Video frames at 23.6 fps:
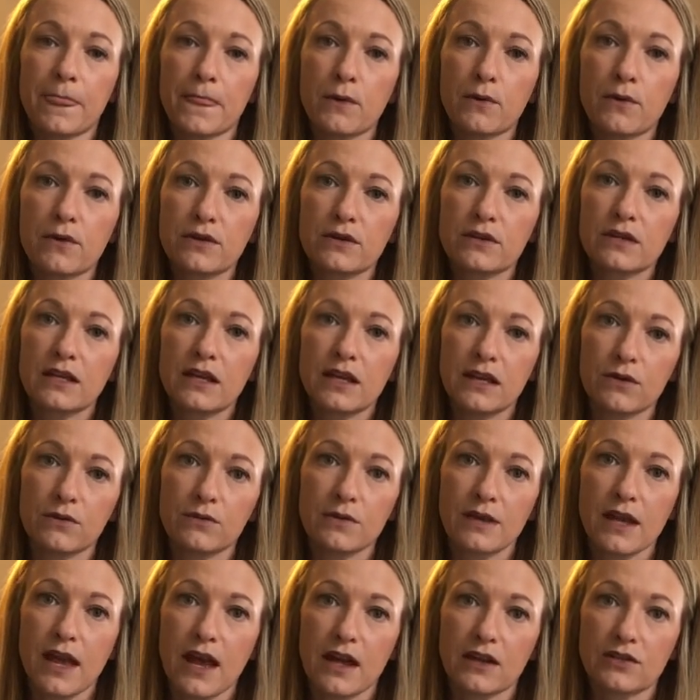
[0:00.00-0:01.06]
order to get a
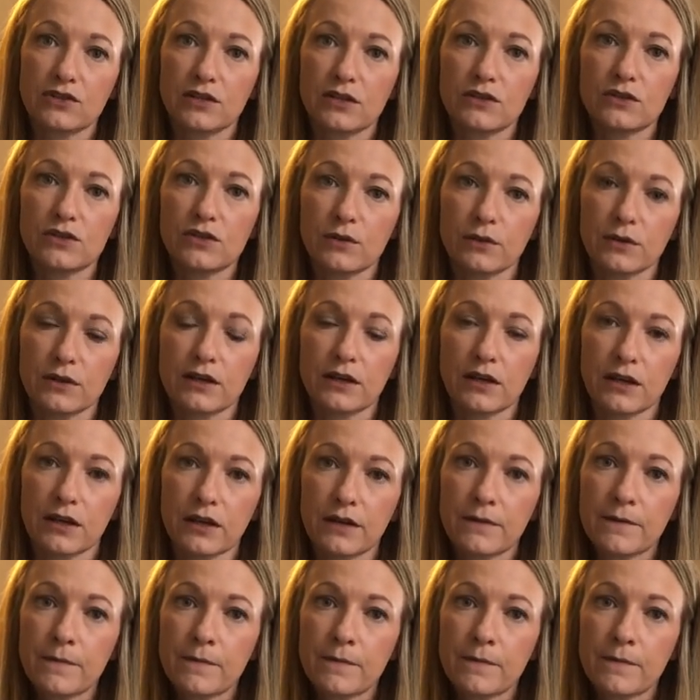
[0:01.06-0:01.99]
reaction to occur.